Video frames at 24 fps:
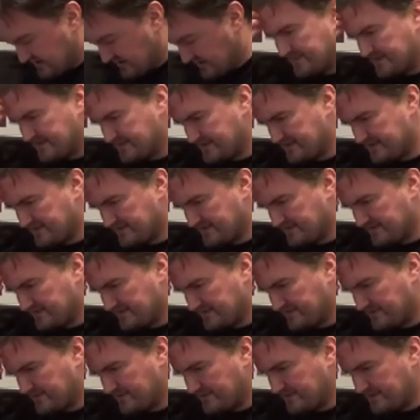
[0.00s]
So,
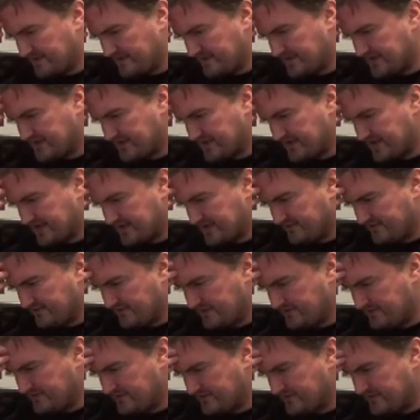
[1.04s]
4K scan of
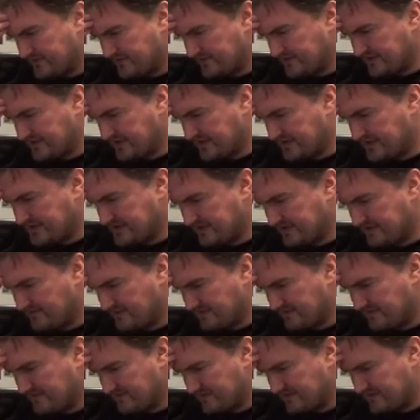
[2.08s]
the original negative,
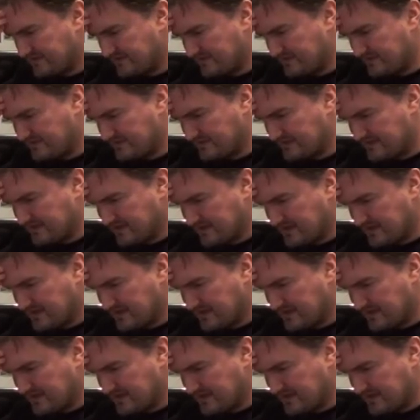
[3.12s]
blah blah blah.